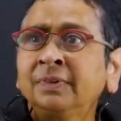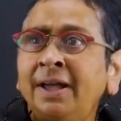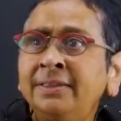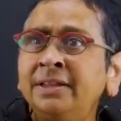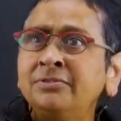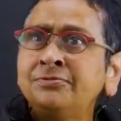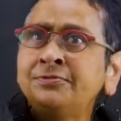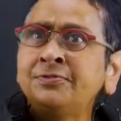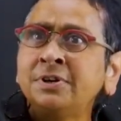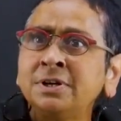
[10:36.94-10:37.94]
And then
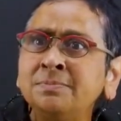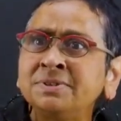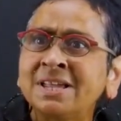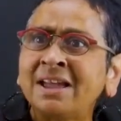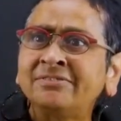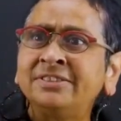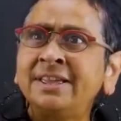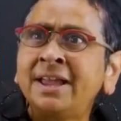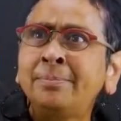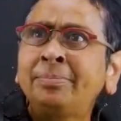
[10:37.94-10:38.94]
firms have
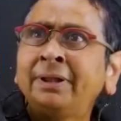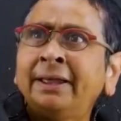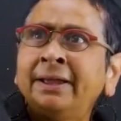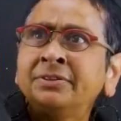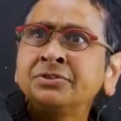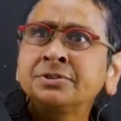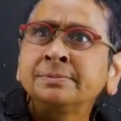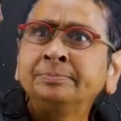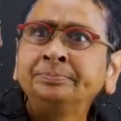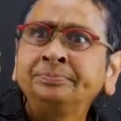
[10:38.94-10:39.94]
their plans
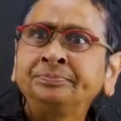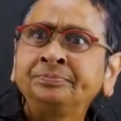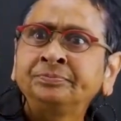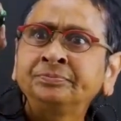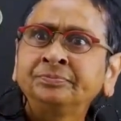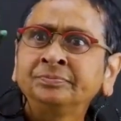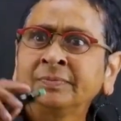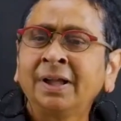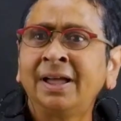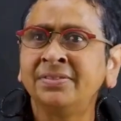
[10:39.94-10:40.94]

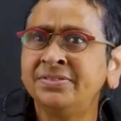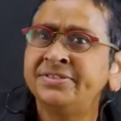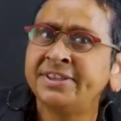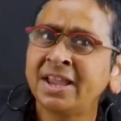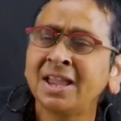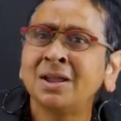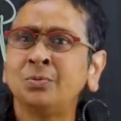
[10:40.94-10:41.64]
and they